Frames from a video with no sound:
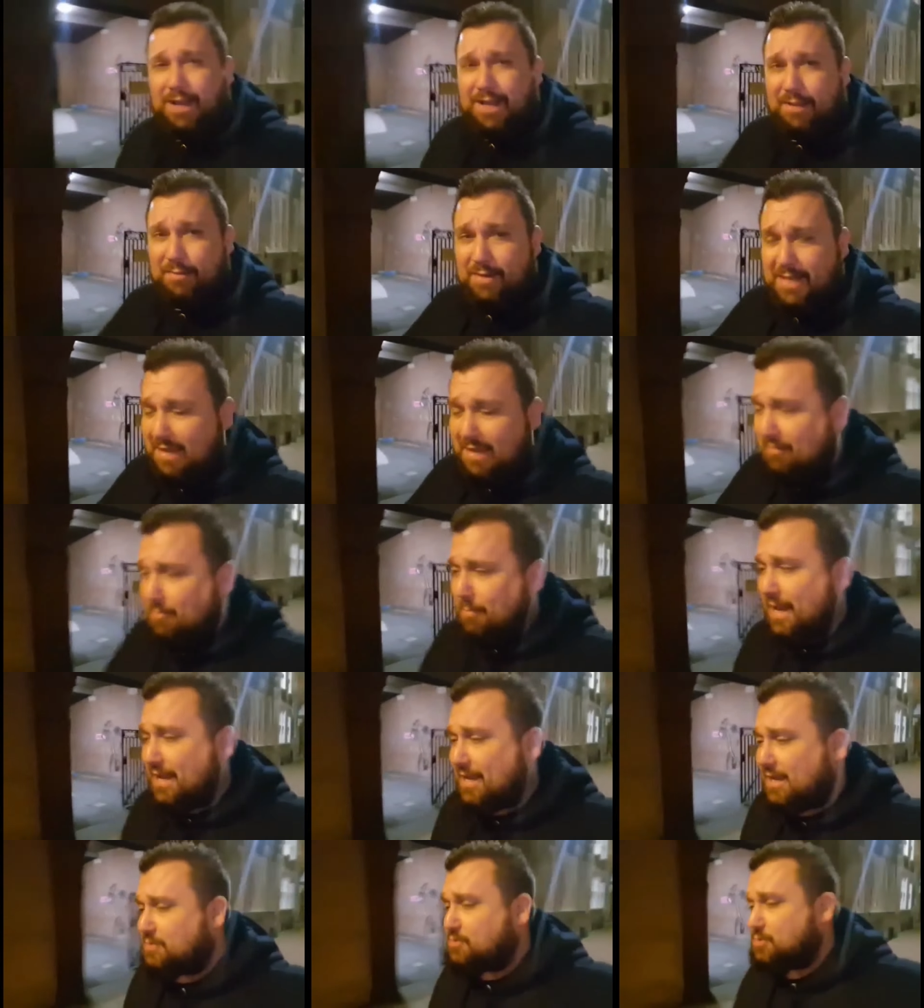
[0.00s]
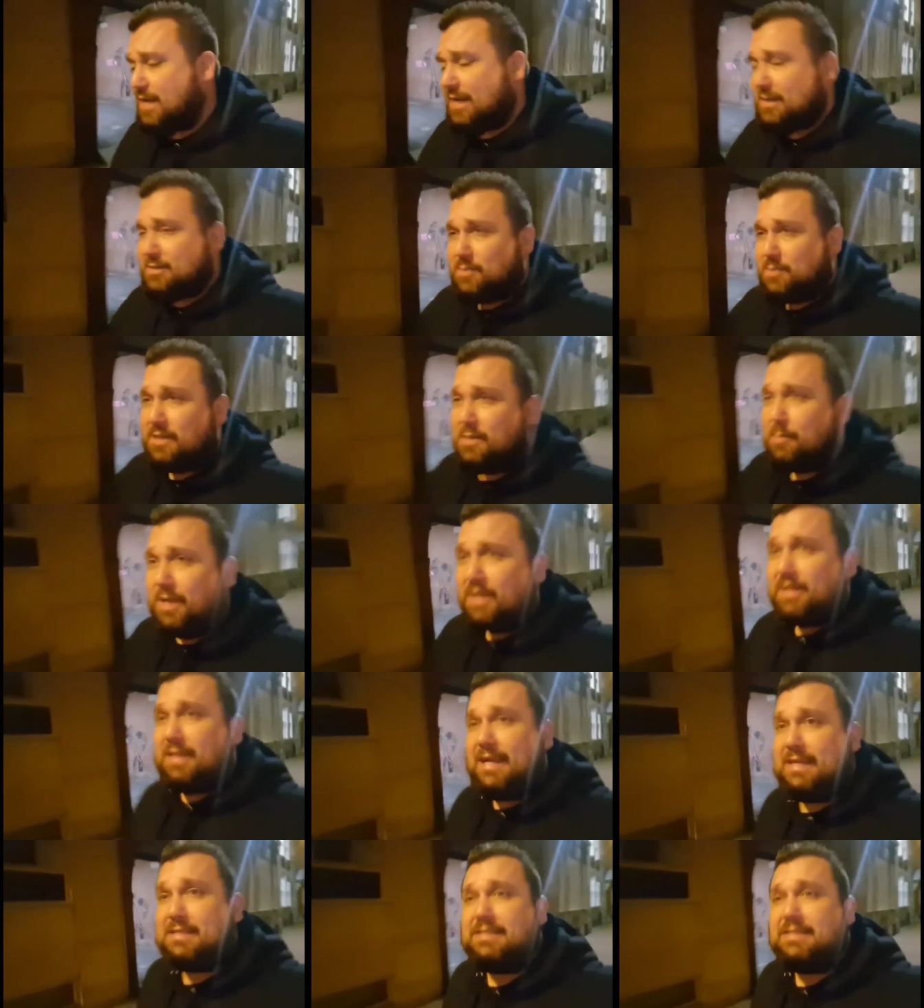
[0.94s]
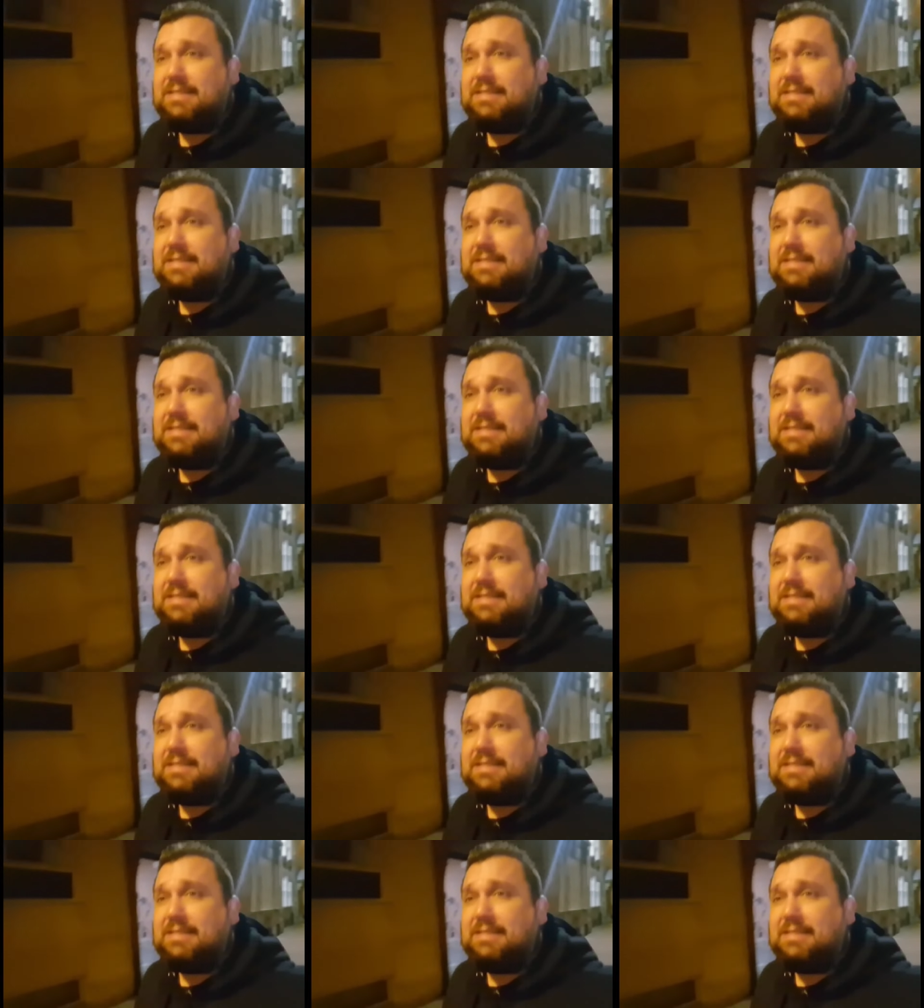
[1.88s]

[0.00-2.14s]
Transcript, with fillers: earlier in the other Black Country Ales one at Verdant Hands.